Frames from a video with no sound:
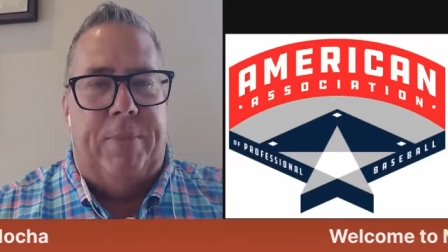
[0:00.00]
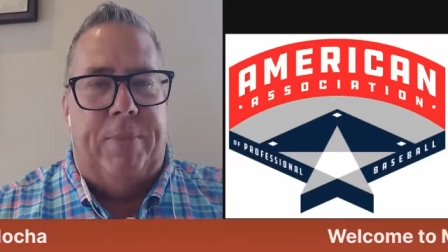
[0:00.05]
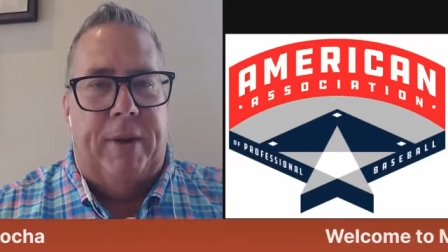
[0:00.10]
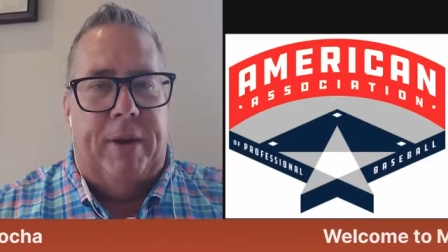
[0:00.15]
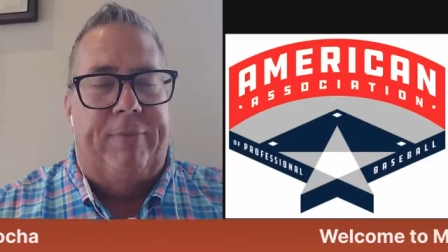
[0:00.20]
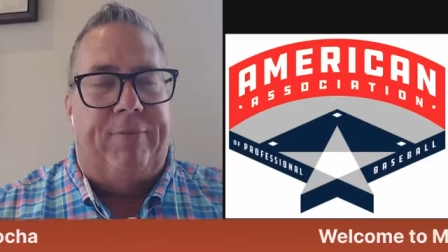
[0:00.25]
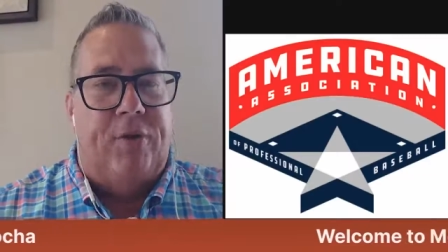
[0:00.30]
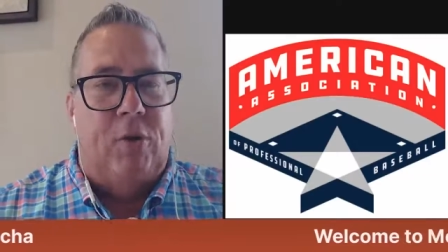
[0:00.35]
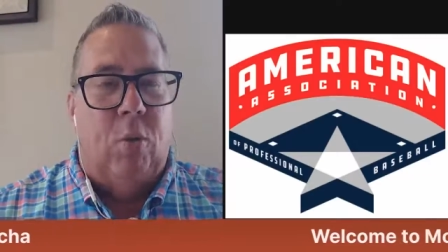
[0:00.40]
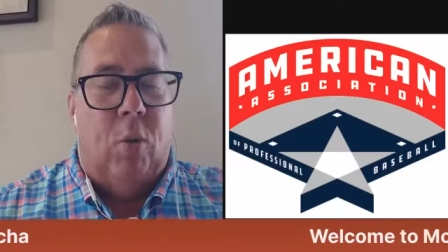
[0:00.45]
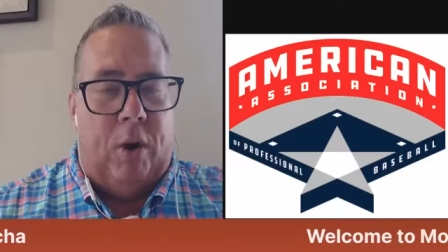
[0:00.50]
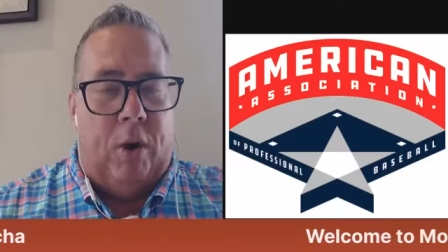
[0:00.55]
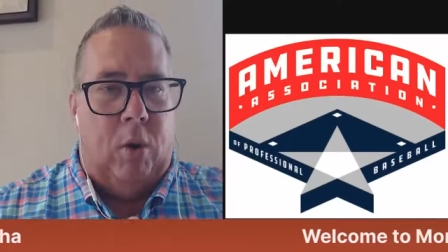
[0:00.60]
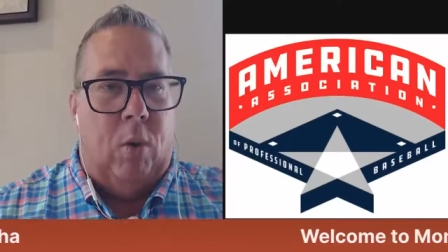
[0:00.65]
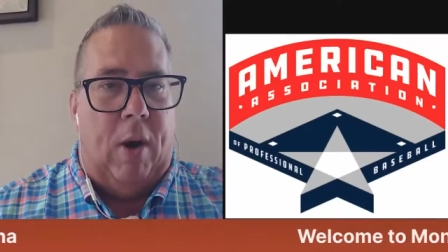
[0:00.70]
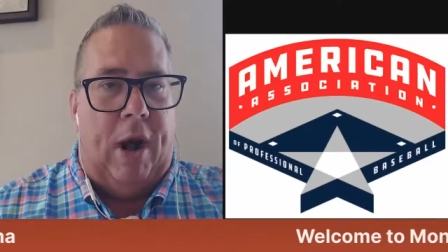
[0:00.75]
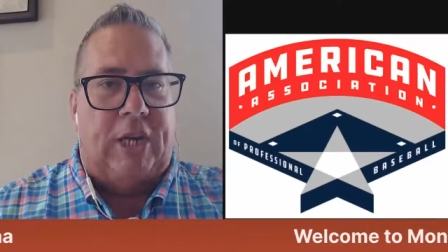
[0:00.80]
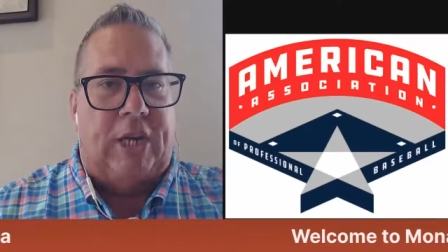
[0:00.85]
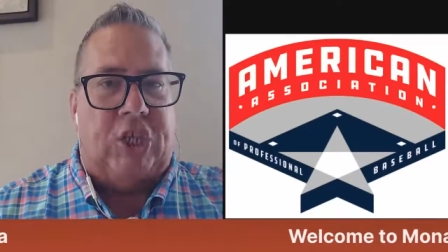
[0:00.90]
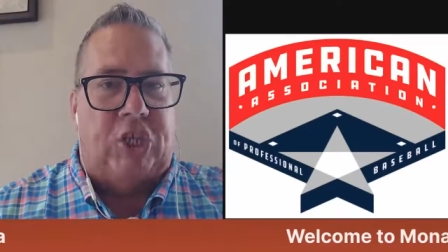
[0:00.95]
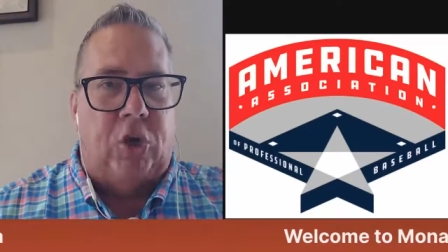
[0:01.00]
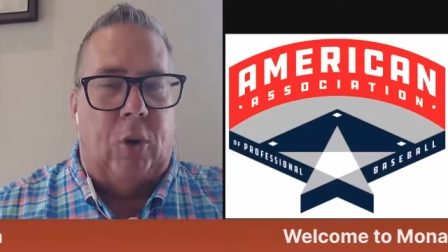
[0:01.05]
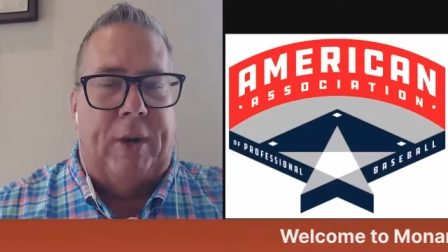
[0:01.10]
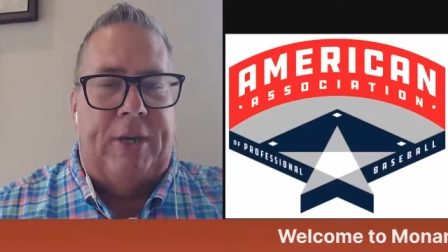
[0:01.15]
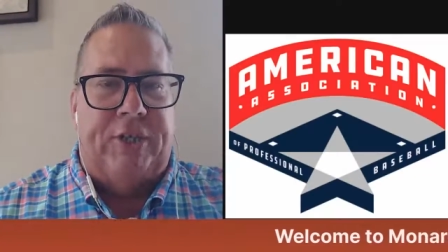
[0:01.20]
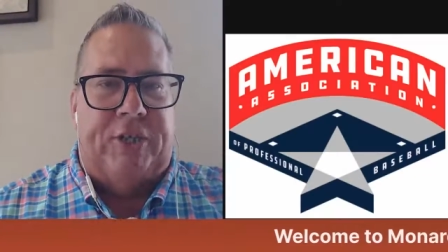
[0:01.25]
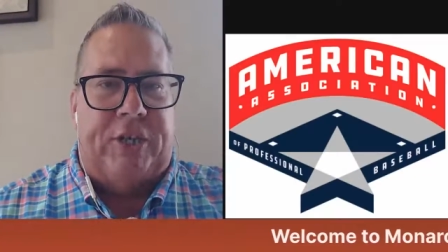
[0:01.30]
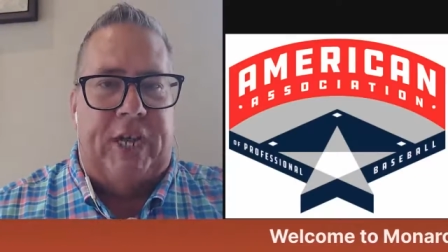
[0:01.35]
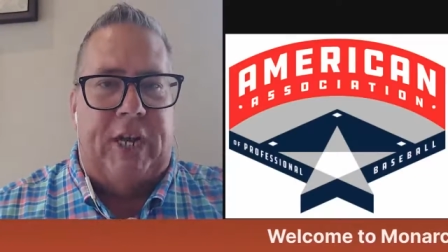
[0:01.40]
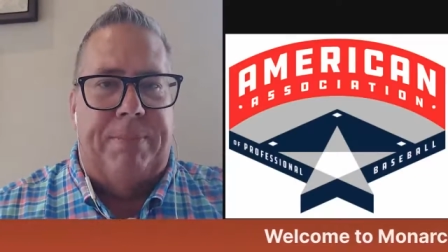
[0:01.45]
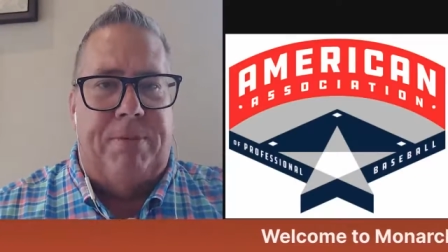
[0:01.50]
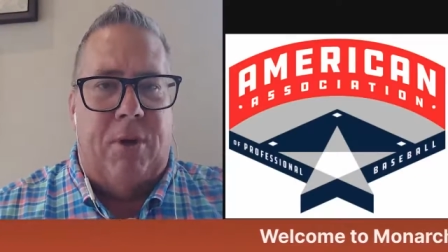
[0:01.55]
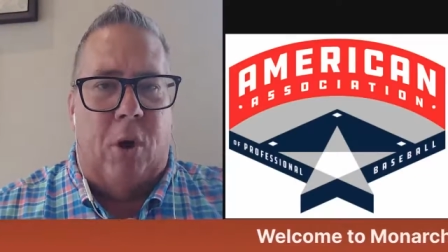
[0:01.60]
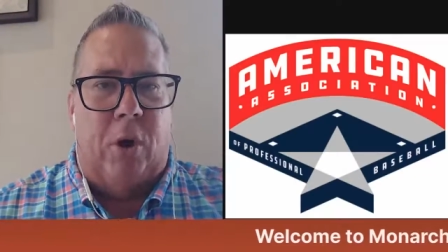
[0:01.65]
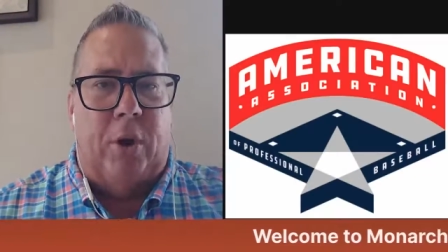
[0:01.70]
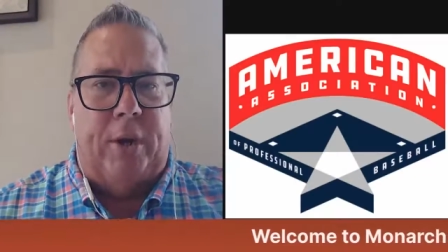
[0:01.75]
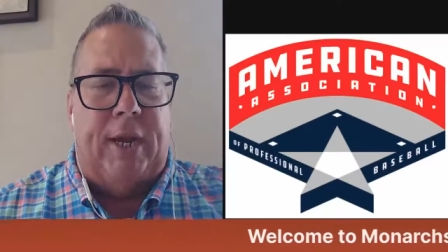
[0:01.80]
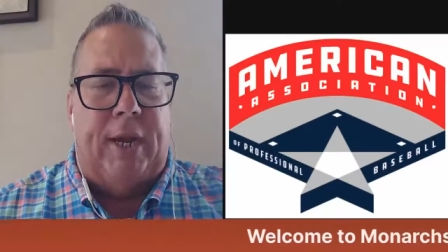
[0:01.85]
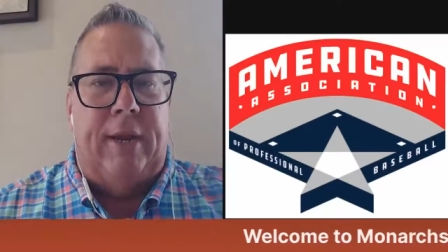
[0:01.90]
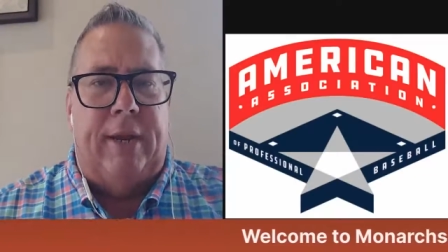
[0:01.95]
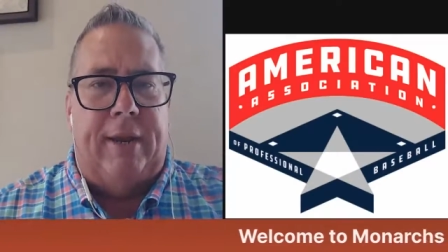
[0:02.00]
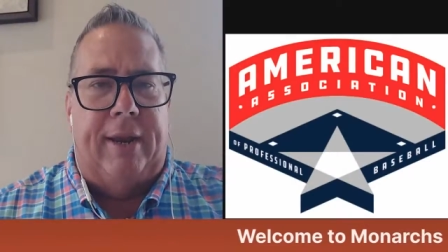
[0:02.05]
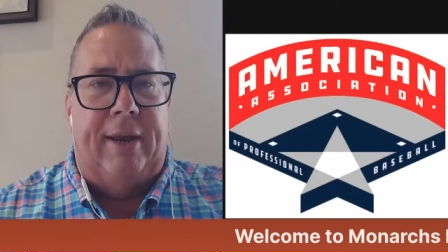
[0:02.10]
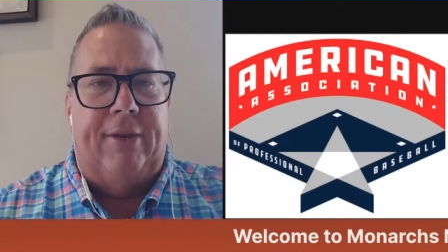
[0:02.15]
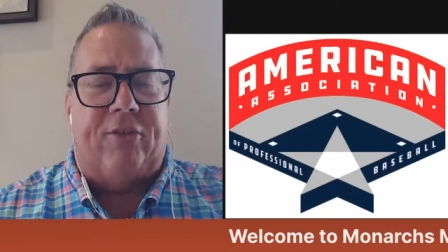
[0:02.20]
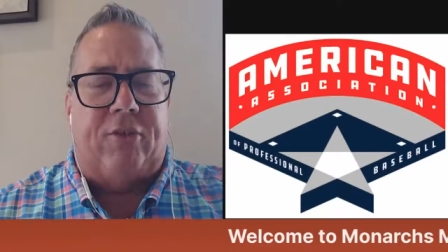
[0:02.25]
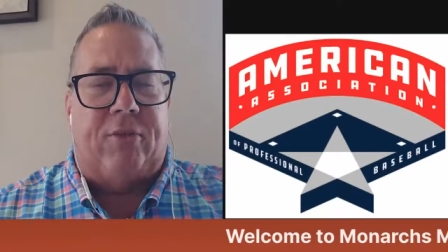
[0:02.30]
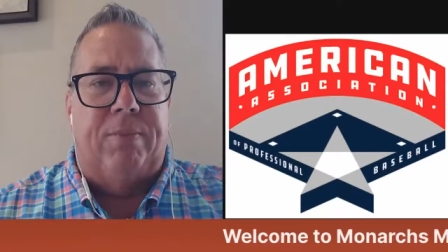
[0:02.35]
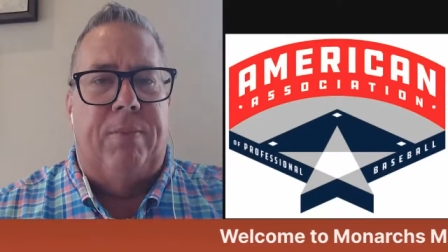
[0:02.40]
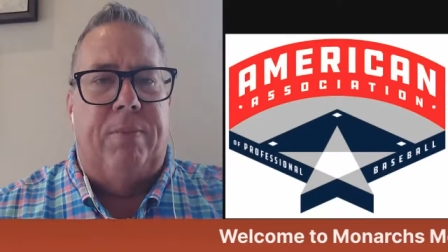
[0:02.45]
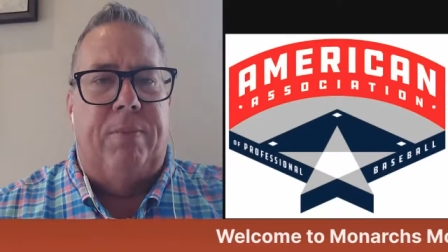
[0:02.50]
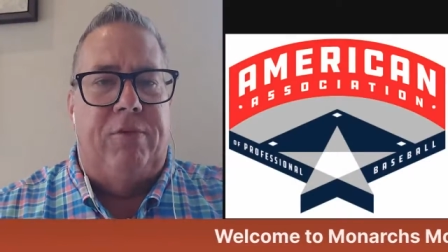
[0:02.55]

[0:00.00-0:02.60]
but if you want to watch Joey Zanaboni and his